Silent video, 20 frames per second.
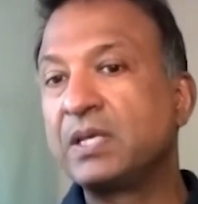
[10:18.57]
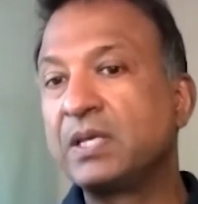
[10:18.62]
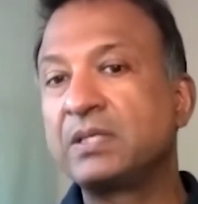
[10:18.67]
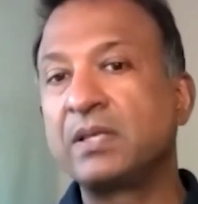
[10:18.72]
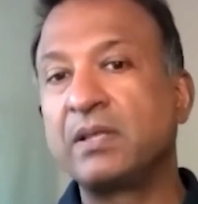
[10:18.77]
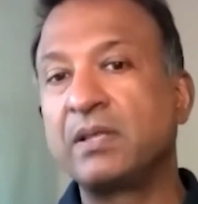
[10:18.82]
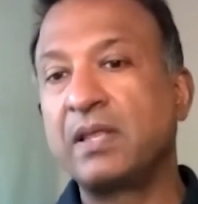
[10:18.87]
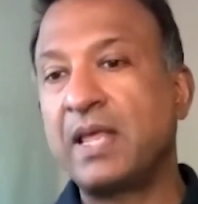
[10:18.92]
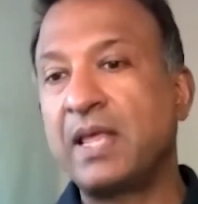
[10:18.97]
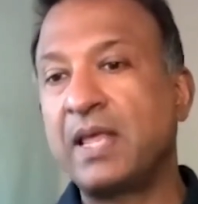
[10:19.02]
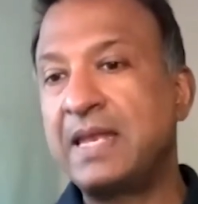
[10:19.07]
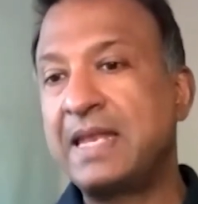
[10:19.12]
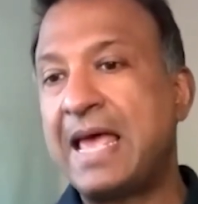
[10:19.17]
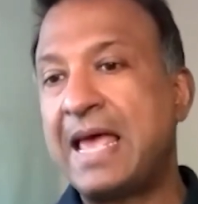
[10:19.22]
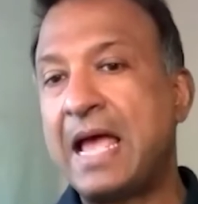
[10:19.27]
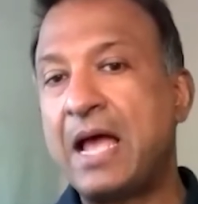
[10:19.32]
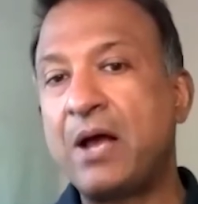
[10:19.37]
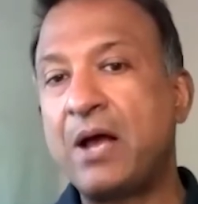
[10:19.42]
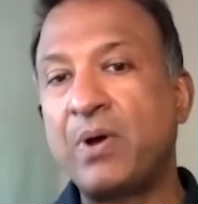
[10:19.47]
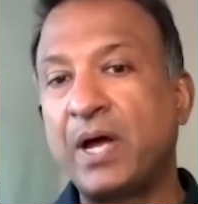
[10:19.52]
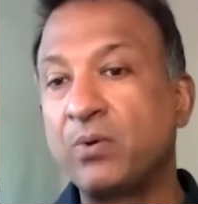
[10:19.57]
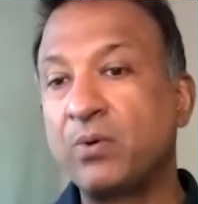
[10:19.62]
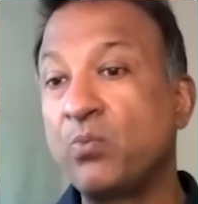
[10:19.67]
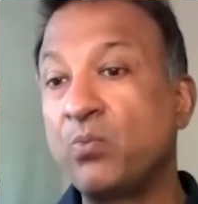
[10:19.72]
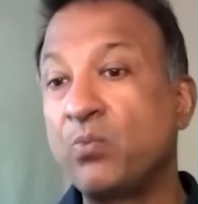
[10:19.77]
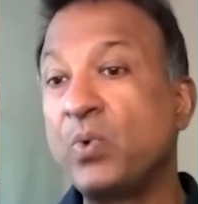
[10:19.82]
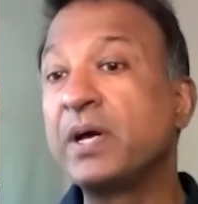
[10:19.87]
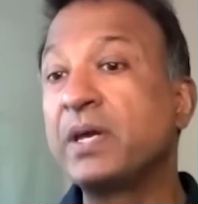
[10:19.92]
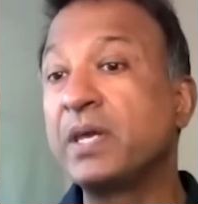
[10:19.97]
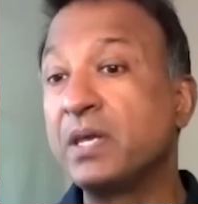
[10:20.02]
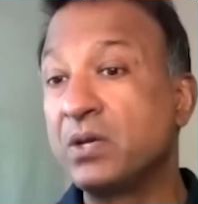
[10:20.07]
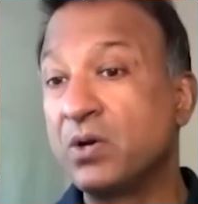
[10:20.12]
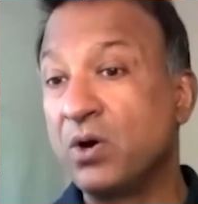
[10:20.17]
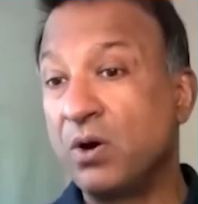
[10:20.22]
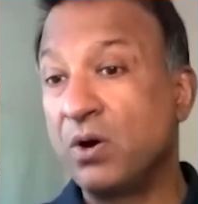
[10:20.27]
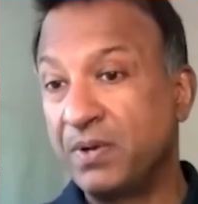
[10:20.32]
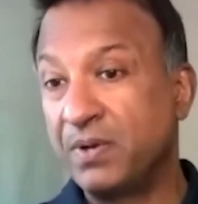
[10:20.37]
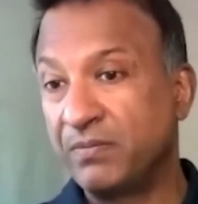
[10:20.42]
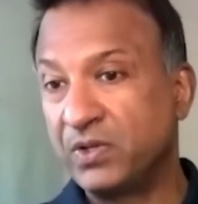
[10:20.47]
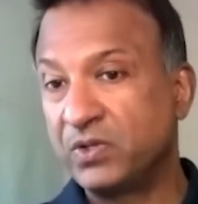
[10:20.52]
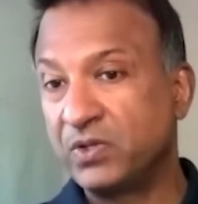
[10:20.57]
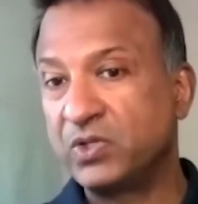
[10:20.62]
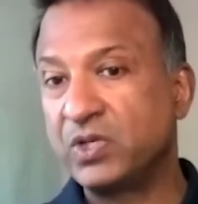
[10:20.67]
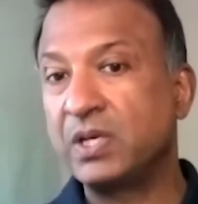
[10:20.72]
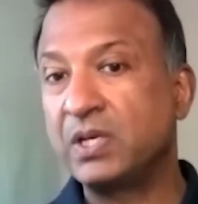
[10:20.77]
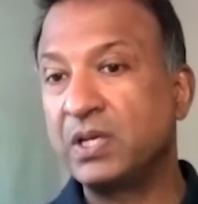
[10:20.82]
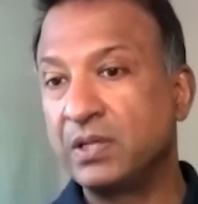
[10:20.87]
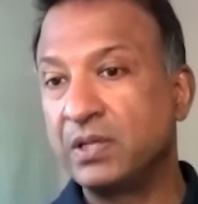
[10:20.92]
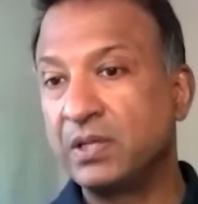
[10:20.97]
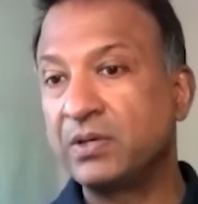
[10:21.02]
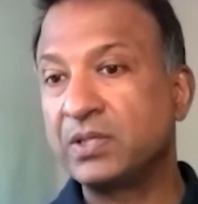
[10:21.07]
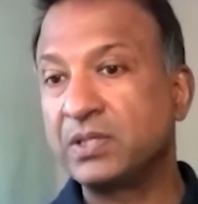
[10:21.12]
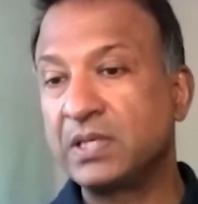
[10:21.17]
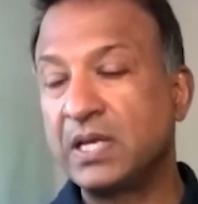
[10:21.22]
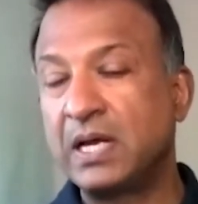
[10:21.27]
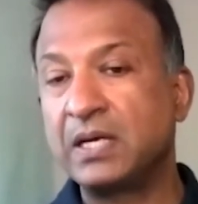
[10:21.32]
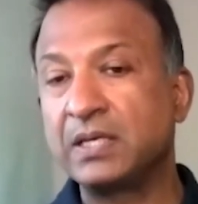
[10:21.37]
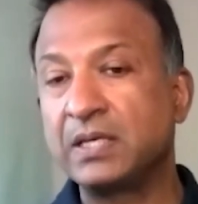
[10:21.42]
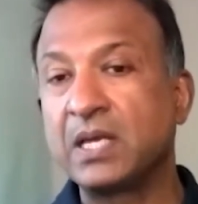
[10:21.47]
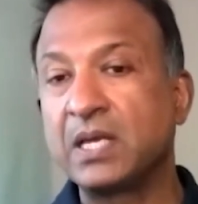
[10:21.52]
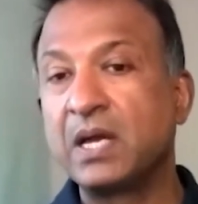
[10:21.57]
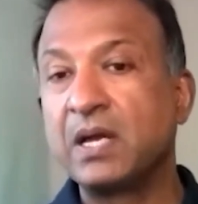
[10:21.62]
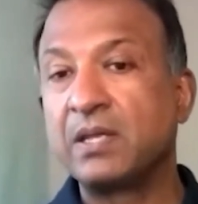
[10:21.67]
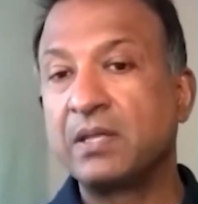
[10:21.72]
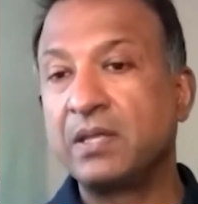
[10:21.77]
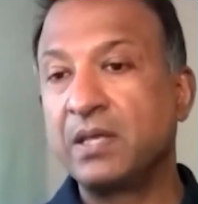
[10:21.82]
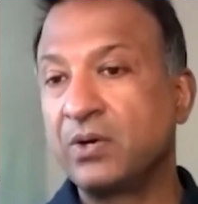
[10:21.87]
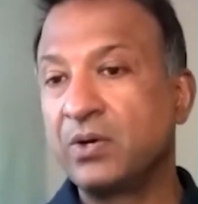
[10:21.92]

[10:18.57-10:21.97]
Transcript: so that they now had a working copy of the gene in those cells